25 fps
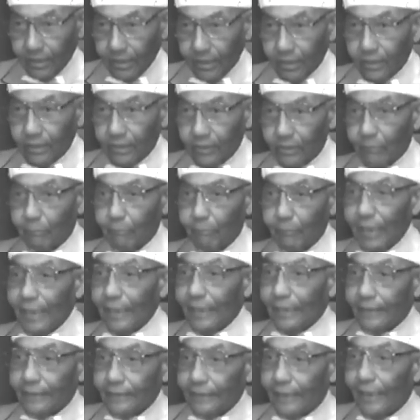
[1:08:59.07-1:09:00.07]
to
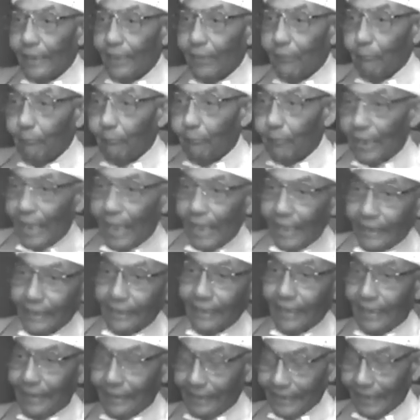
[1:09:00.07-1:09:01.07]
make them black,
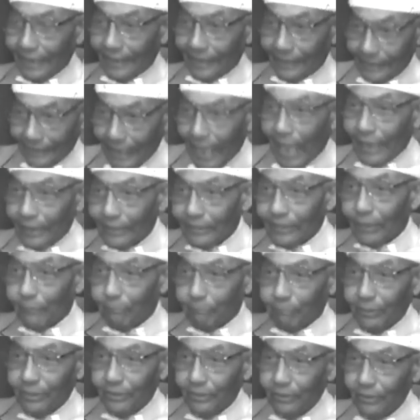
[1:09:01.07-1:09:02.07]
and they got the
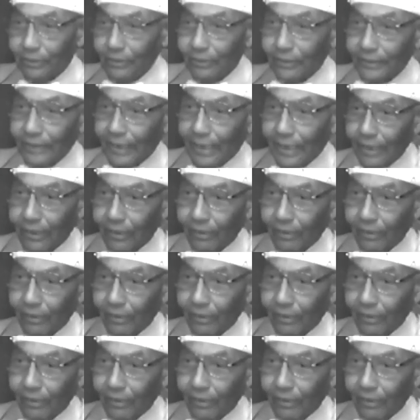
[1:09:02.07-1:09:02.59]
pill now.